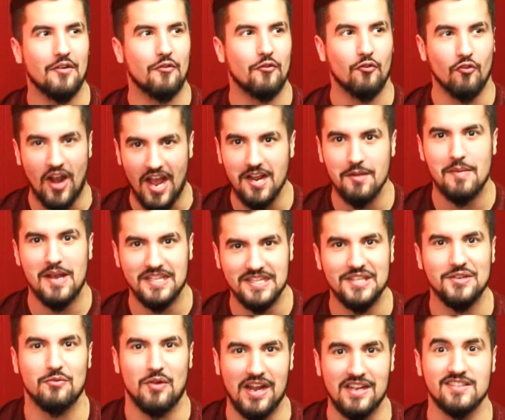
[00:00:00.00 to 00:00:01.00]

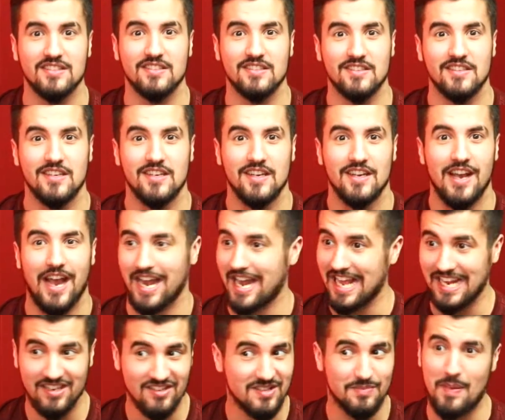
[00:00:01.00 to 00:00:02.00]
fragmented resin, and
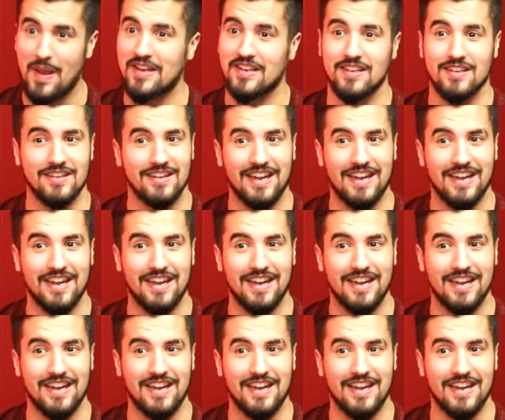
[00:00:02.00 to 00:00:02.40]
I could spend it.